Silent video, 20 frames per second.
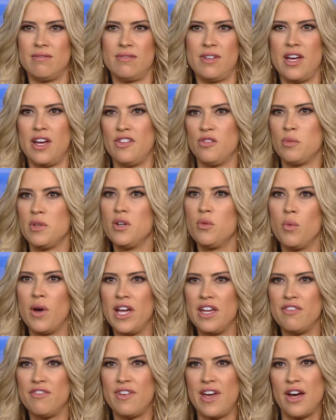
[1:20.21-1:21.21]
husband and
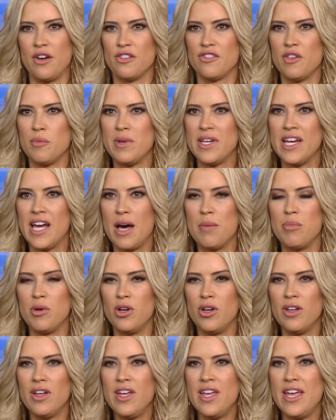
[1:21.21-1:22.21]
wife, house flipping
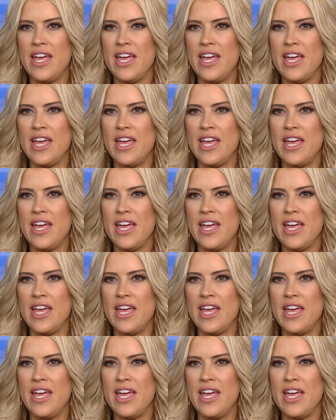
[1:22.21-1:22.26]
couple,